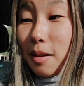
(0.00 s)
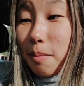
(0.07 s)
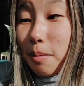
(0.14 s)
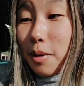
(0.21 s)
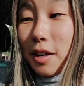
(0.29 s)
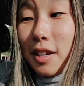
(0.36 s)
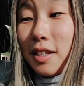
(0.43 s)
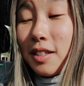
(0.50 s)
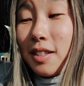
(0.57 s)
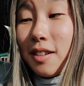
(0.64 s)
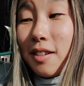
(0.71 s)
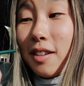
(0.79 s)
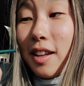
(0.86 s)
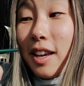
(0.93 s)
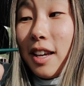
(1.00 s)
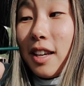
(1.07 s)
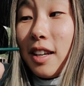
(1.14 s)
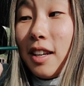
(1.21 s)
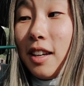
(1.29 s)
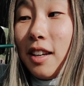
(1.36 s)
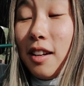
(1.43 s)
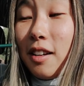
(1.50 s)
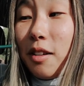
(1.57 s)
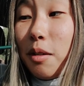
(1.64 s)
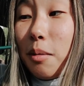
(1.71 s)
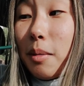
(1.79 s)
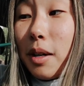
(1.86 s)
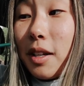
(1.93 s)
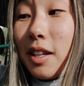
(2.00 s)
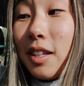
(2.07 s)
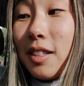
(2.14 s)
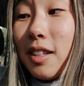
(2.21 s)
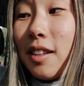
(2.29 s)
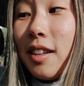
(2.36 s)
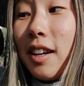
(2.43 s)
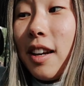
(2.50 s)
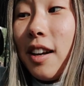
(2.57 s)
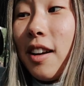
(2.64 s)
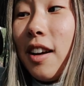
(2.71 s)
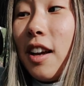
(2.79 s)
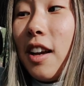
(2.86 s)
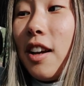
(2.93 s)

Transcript: imprints or like little markings on there